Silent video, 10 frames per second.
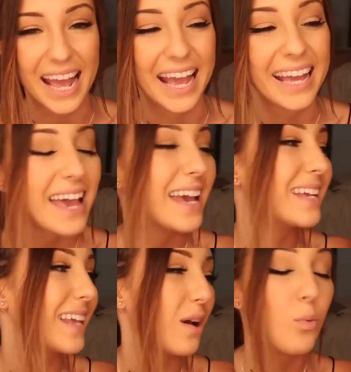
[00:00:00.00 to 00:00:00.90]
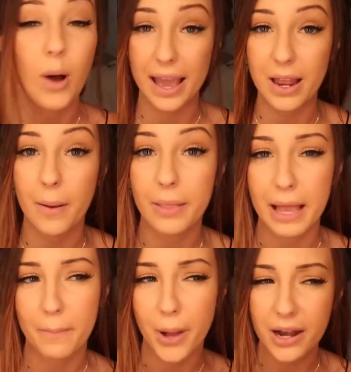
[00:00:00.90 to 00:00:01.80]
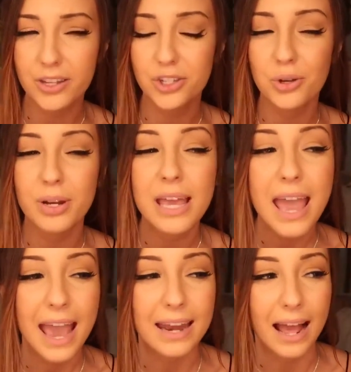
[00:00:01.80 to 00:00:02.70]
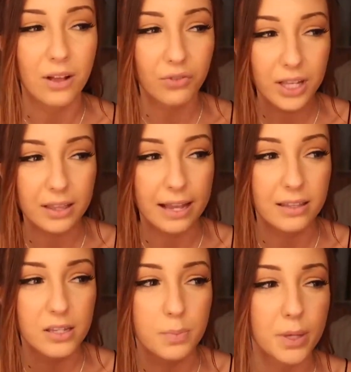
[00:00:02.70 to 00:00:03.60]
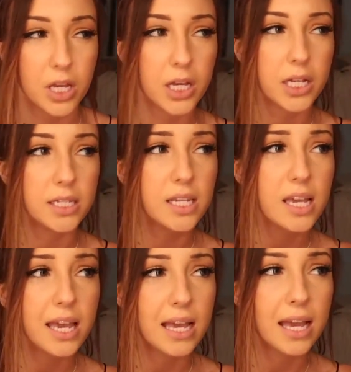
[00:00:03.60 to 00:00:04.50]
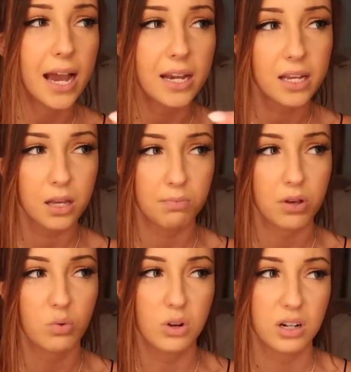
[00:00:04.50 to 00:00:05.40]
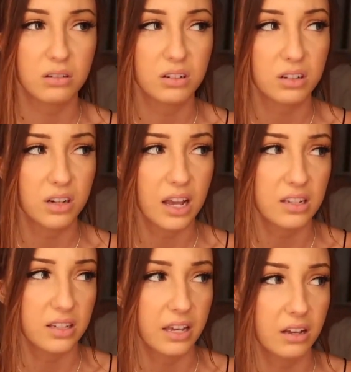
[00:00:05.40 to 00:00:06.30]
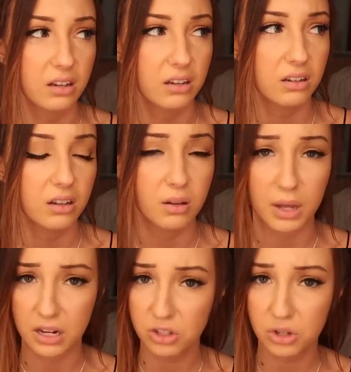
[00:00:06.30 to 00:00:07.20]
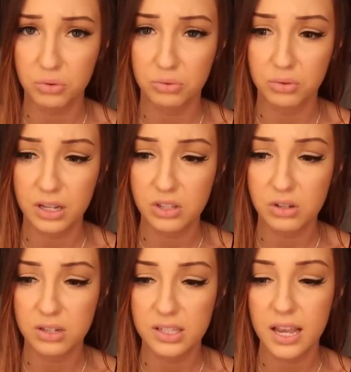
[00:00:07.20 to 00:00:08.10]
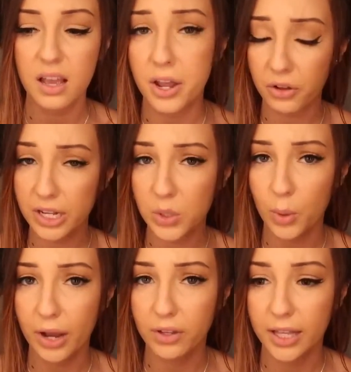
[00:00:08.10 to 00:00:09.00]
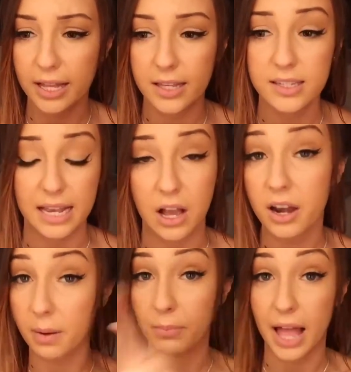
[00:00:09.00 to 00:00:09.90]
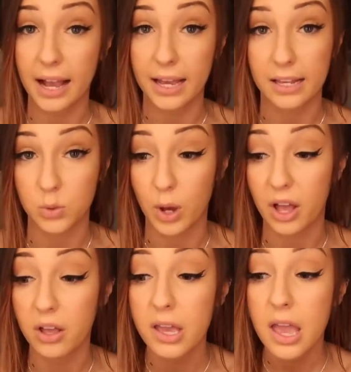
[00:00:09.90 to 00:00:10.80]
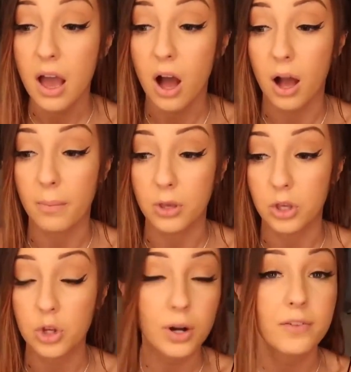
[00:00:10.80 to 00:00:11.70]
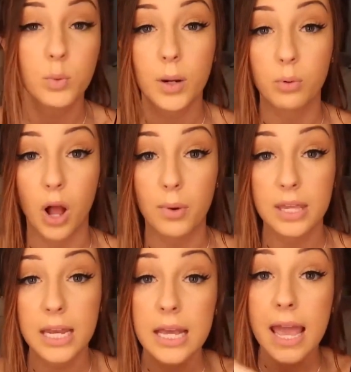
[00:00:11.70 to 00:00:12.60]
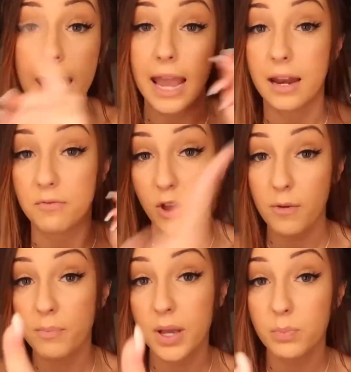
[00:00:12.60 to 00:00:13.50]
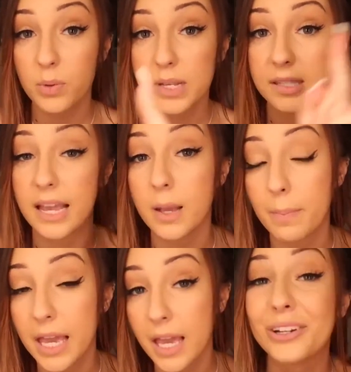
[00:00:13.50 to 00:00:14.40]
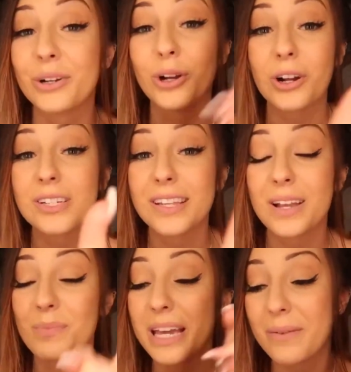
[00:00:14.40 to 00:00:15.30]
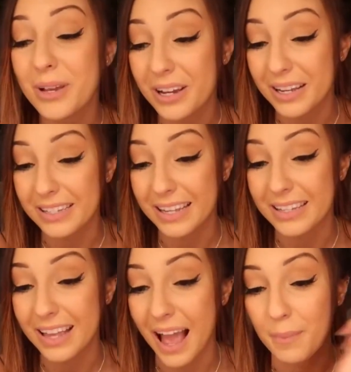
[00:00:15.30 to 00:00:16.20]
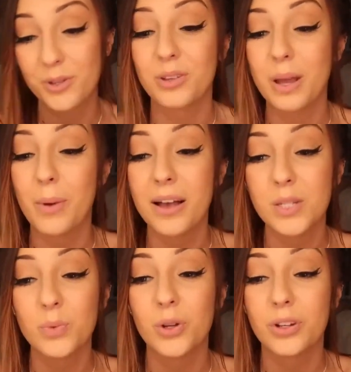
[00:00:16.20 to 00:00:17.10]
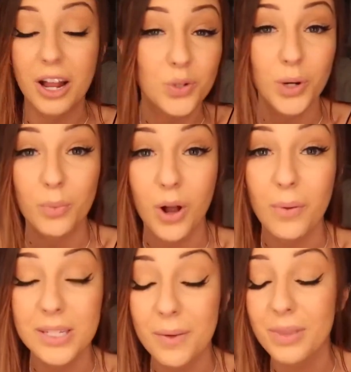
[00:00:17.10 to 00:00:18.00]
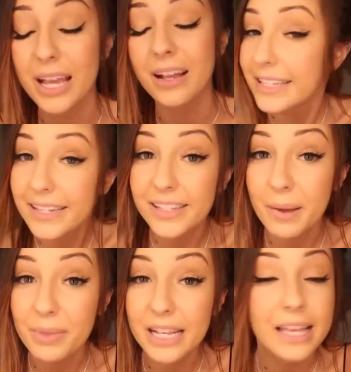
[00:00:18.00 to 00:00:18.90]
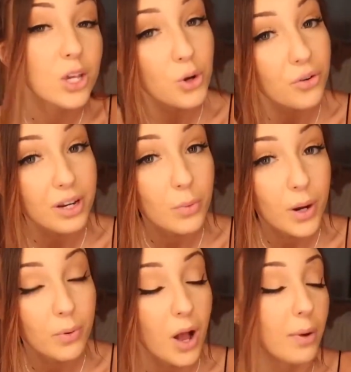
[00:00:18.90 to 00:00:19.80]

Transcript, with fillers: today is a white like bodysuit. And I really like this because it kind of can be worn as like a bathing suit, I guess you could say. Another reason why I really like this, I got it in black as well. Um, you don't have to wear a bra with it. And if you have big boobies like me and you're cursed like me because it's absolutely impossible not to wear a bra with something, this is something that you don't need to wear a